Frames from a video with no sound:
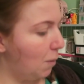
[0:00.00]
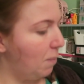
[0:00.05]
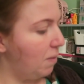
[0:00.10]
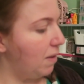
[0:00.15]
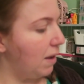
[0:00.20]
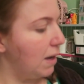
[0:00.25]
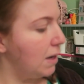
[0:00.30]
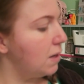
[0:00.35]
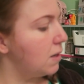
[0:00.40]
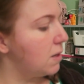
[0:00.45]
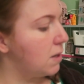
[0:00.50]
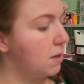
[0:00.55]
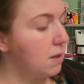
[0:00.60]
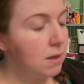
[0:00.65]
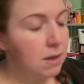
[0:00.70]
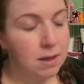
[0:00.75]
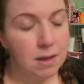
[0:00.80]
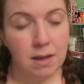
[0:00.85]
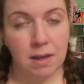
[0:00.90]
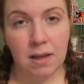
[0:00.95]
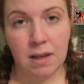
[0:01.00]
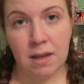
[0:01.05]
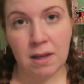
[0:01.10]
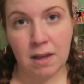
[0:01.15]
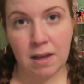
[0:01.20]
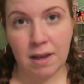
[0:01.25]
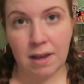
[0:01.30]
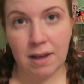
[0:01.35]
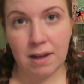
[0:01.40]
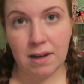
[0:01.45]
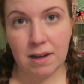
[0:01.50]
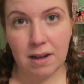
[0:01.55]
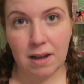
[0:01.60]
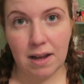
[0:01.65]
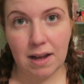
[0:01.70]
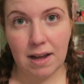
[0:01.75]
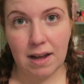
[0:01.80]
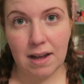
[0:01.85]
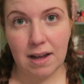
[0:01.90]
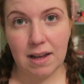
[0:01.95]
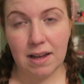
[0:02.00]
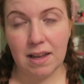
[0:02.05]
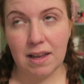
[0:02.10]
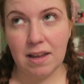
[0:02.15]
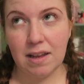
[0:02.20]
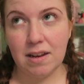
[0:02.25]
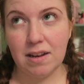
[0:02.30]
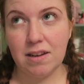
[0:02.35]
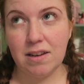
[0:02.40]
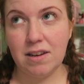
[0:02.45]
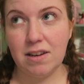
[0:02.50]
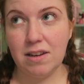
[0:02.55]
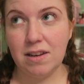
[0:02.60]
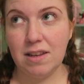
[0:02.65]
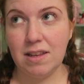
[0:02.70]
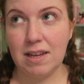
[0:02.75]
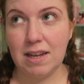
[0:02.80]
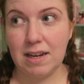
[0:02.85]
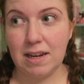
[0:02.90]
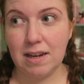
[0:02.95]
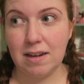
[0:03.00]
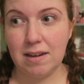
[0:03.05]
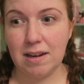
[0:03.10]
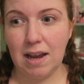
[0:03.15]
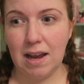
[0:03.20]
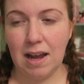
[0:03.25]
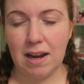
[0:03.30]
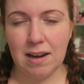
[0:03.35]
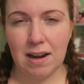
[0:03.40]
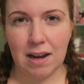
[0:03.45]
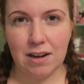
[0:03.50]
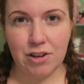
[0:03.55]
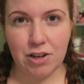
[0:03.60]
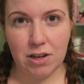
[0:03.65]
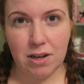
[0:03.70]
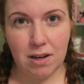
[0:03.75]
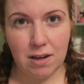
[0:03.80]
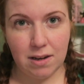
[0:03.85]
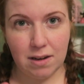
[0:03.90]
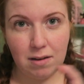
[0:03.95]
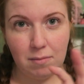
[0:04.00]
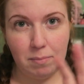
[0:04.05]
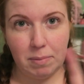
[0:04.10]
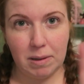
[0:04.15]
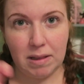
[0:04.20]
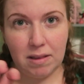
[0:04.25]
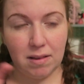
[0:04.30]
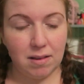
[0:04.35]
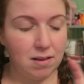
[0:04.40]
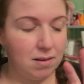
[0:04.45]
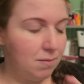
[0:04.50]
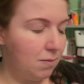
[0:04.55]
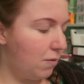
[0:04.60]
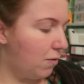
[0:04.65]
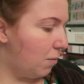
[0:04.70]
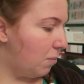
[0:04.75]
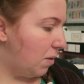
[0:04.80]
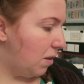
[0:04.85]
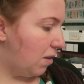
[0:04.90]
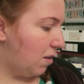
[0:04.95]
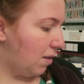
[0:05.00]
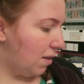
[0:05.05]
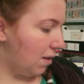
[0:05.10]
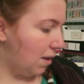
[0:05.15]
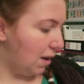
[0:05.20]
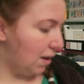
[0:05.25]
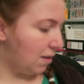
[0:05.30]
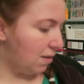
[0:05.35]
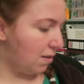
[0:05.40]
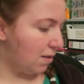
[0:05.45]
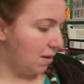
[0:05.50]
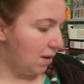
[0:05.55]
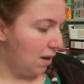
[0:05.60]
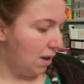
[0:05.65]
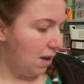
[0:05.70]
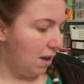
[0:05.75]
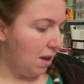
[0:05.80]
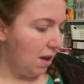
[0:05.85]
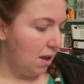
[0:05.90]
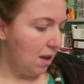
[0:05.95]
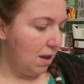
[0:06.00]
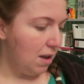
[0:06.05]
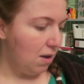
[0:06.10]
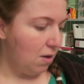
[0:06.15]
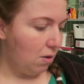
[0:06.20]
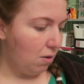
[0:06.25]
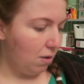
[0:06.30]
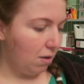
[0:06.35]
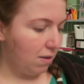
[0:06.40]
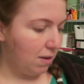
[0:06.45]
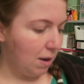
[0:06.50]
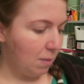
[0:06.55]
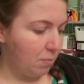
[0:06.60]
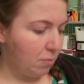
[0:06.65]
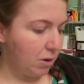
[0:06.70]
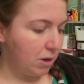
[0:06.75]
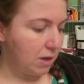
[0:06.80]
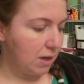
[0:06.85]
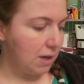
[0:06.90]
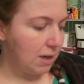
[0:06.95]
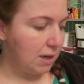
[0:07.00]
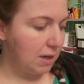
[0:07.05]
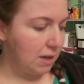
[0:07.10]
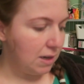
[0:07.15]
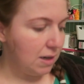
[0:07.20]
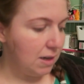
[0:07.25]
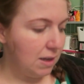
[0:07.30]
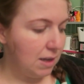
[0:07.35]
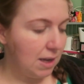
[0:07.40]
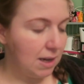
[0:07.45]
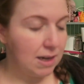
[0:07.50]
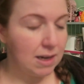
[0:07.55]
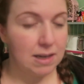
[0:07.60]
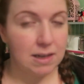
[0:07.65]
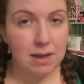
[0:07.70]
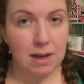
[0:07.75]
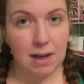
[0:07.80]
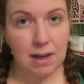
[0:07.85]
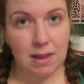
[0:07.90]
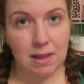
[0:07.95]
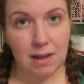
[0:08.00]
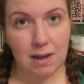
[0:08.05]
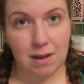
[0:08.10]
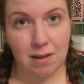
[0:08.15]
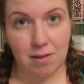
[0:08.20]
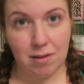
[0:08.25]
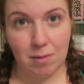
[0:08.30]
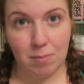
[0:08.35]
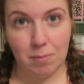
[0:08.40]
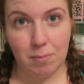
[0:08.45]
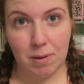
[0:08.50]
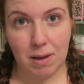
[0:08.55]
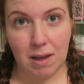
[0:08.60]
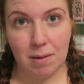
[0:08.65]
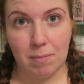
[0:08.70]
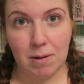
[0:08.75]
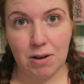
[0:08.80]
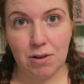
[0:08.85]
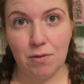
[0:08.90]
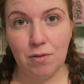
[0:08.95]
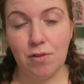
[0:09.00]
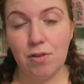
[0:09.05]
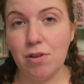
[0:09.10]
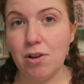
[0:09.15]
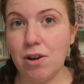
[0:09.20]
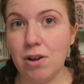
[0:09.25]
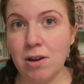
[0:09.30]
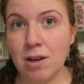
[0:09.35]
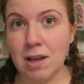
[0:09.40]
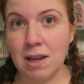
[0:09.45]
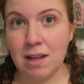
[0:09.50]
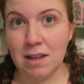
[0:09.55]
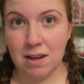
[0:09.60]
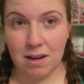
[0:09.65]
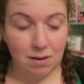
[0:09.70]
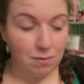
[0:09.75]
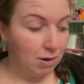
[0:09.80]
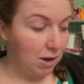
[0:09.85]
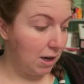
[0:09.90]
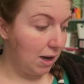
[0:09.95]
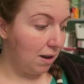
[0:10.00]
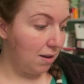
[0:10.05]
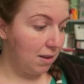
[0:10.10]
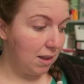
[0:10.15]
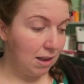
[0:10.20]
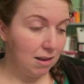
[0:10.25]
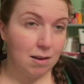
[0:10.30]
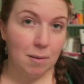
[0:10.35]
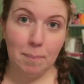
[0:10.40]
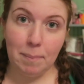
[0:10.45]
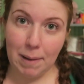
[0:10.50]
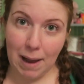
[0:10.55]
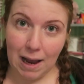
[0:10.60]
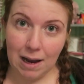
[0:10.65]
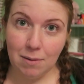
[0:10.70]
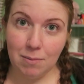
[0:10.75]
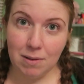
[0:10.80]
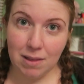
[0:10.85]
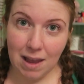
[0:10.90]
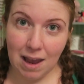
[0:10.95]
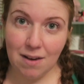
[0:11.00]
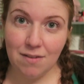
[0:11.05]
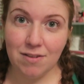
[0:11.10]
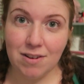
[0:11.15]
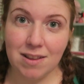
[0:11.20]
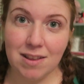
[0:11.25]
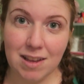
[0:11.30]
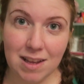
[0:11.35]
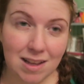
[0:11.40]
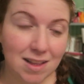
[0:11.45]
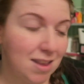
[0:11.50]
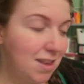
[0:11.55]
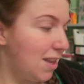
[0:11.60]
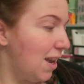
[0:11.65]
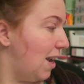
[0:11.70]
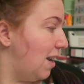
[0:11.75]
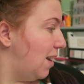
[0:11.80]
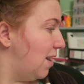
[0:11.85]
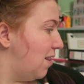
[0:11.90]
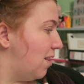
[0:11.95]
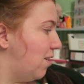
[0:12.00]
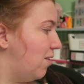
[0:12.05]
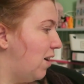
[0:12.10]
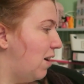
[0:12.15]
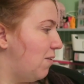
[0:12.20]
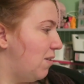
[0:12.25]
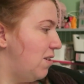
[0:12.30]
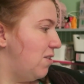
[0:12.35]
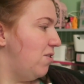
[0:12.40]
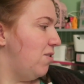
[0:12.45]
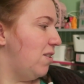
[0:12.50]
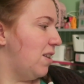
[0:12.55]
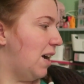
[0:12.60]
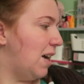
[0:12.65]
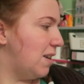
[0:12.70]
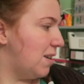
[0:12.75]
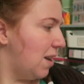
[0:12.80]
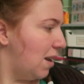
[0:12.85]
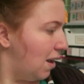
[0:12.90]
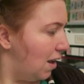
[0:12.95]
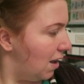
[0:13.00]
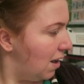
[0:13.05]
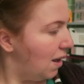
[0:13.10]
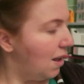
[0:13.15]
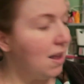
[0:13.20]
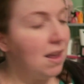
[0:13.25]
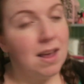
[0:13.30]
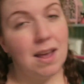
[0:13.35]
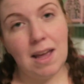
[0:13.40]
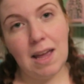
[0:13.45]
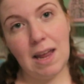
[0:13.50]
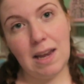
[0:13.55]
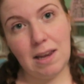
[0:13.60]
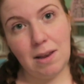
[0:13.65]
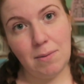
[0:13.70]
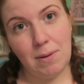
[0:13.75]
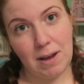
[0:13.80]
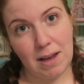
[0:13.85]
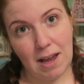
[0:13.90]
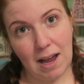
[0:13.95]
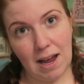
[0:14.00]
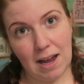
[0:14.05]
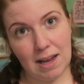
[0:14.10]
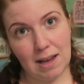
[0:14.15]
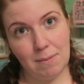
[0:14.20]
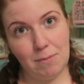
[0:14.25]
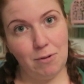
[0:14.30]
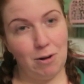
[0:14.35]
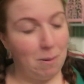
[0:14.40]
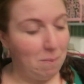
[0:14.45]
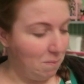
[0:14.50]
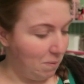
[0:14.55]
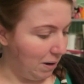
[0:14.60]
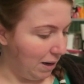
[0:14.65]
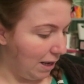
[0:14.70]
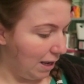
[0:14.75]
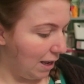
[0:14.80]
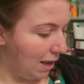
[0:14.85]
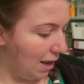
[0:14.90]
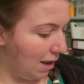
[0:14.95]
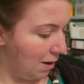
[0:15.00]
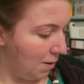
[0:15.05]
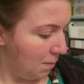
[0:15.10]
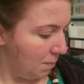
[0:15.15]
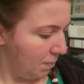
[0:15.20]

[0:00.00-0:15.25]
website, and I didn't get it. I had actually little bits from this kit all separate, and I didn't get it, and then some became out of stock, and then I realized there's a pack with everything inside it, so I will do that. Anyway, I am rambling.